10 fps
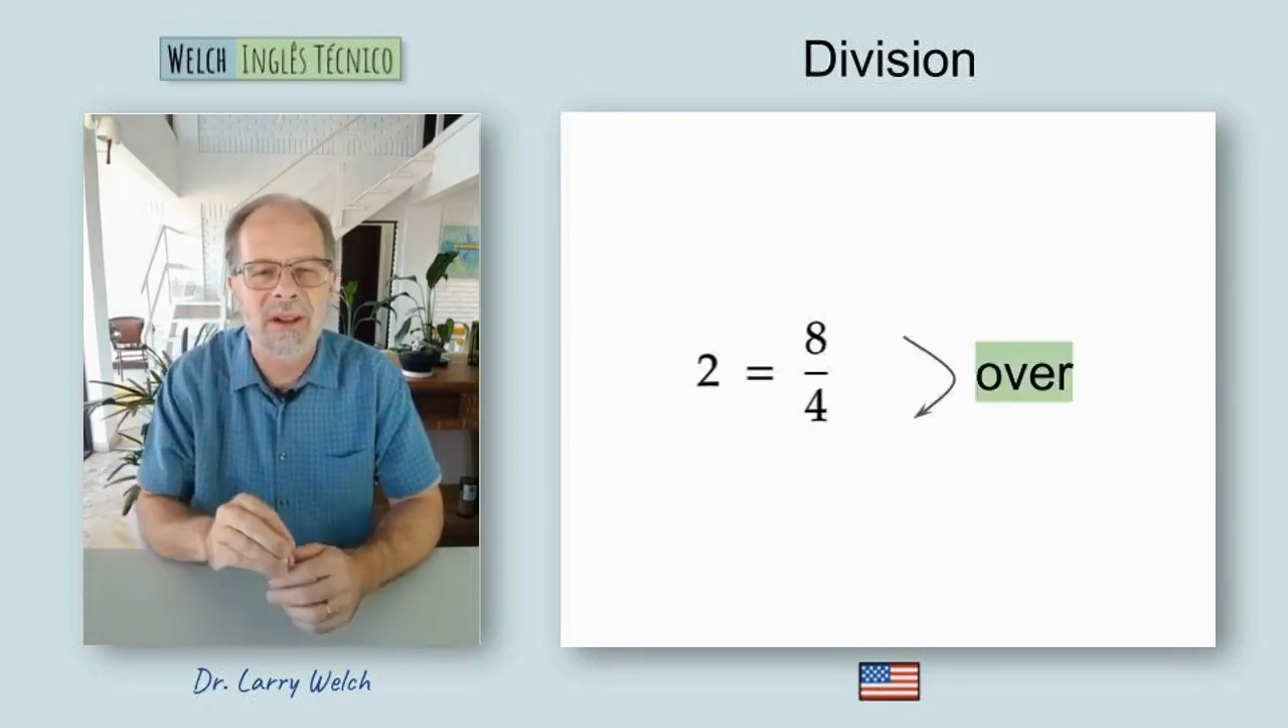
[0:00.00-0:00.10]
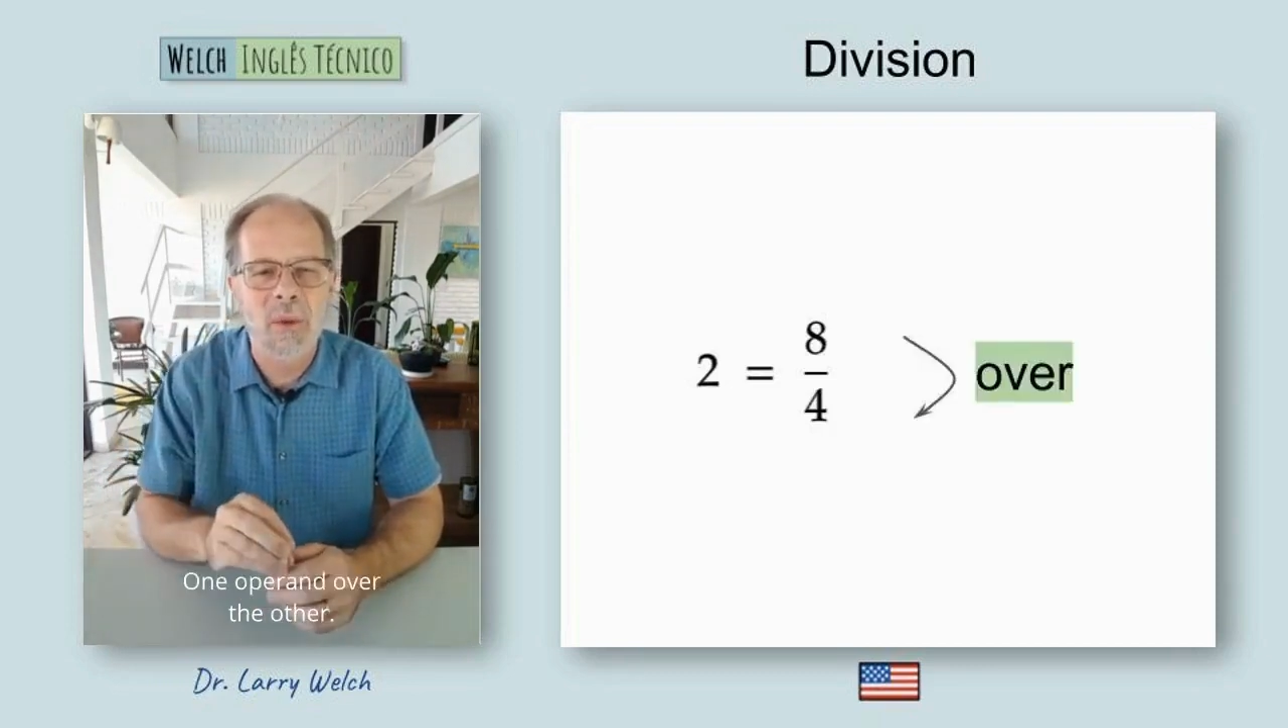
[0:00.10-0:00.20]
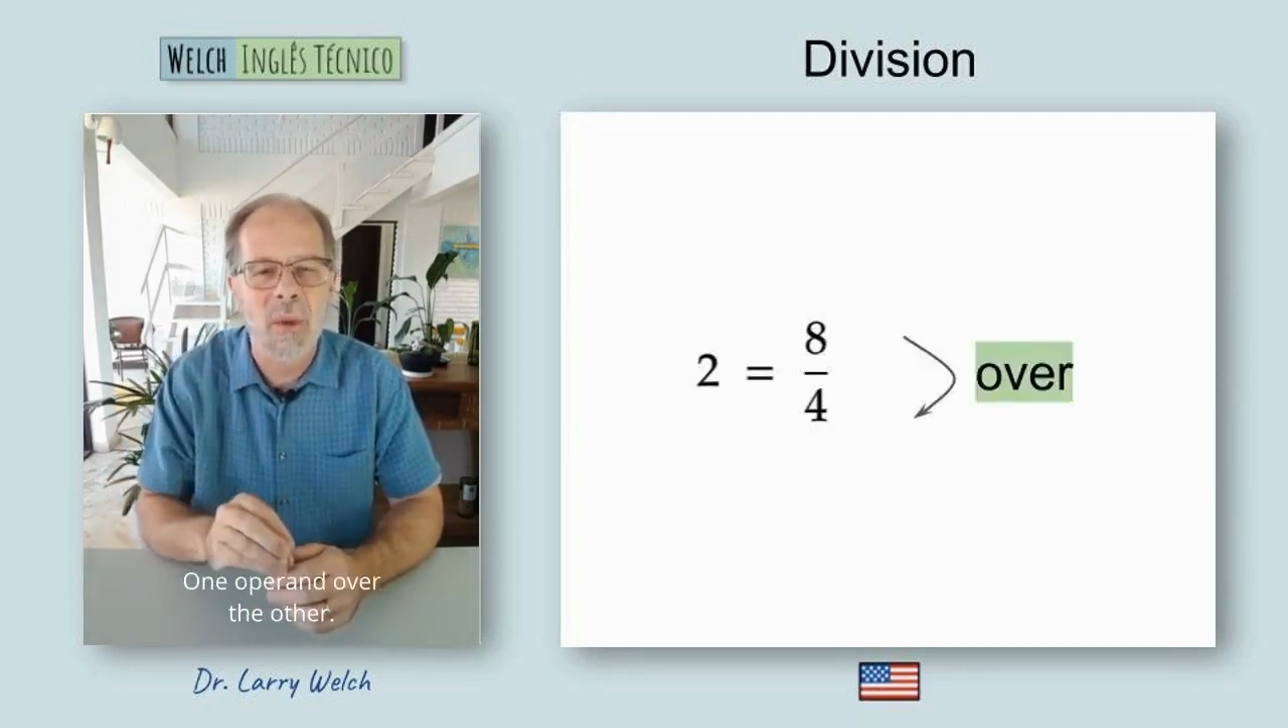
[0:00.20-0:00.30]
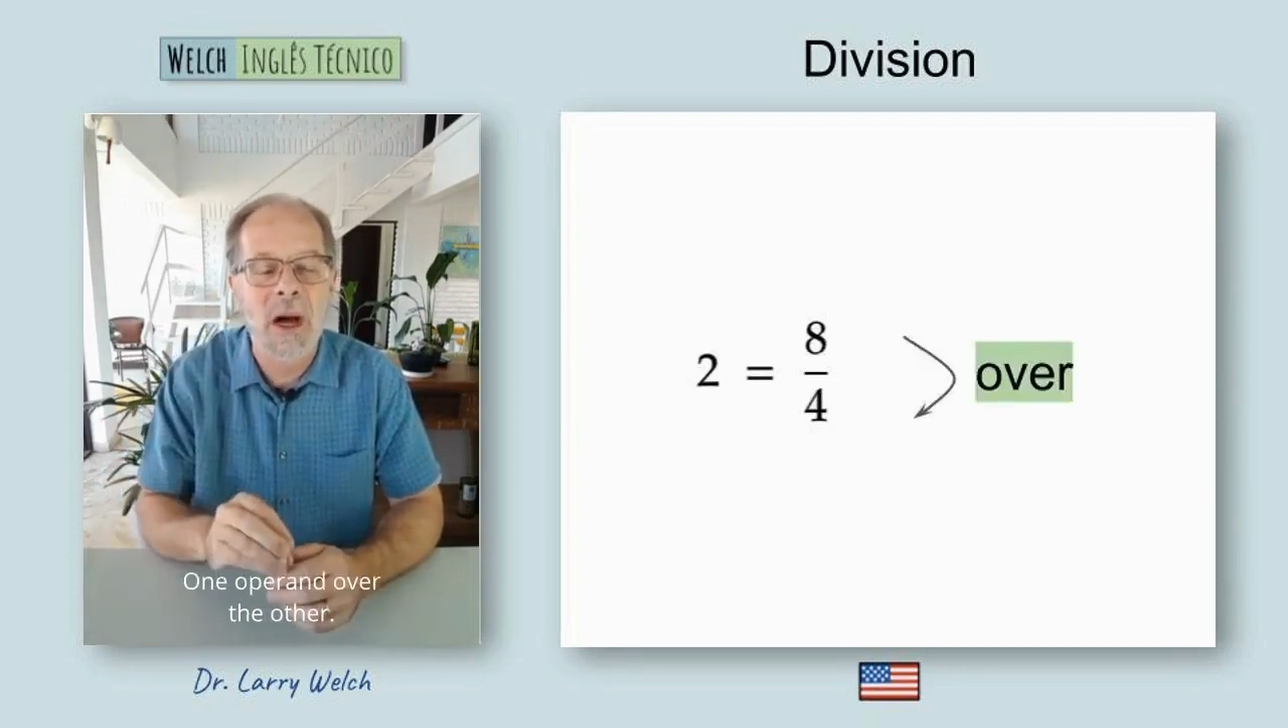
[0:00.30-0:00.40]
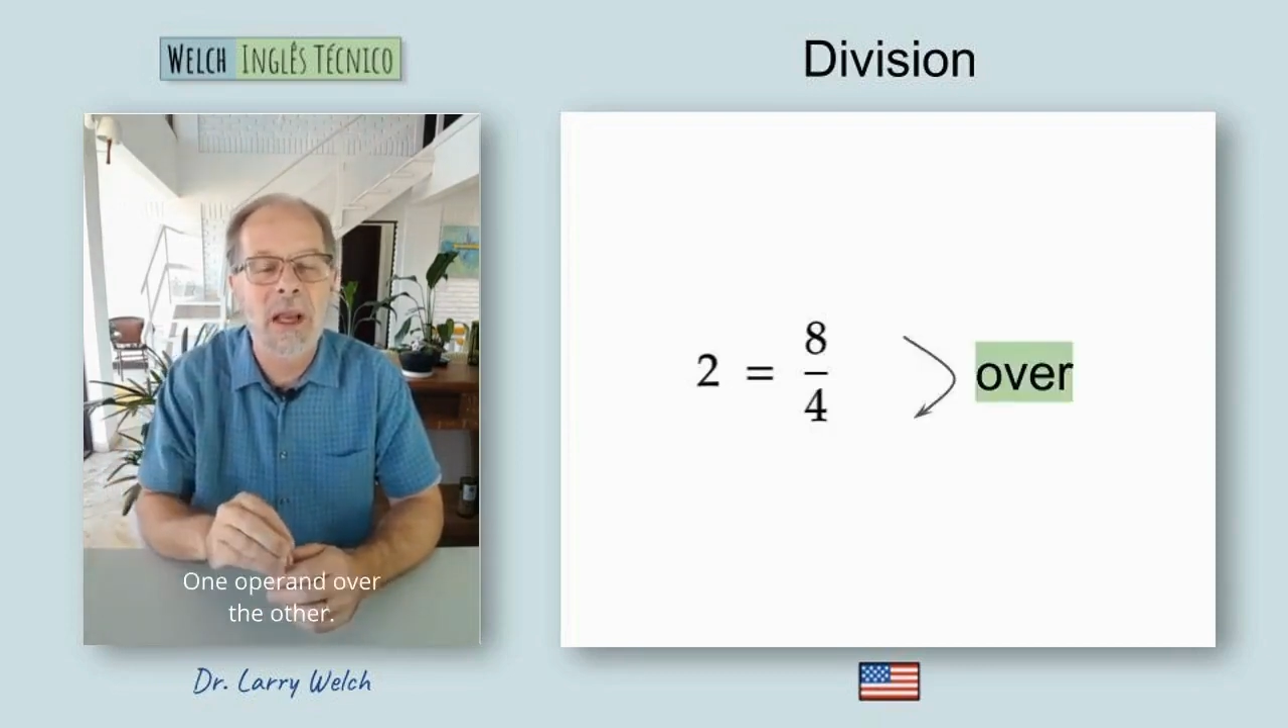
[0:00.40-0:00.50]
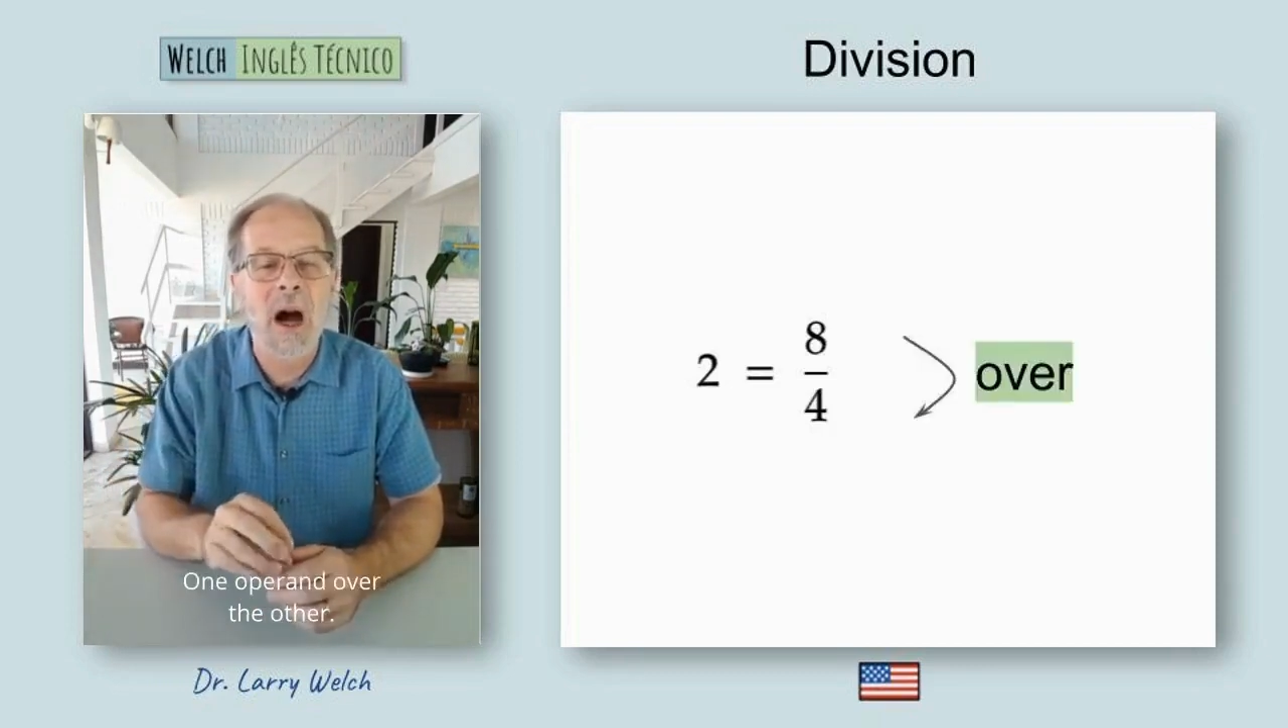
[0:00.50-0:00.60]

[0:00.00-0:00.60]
one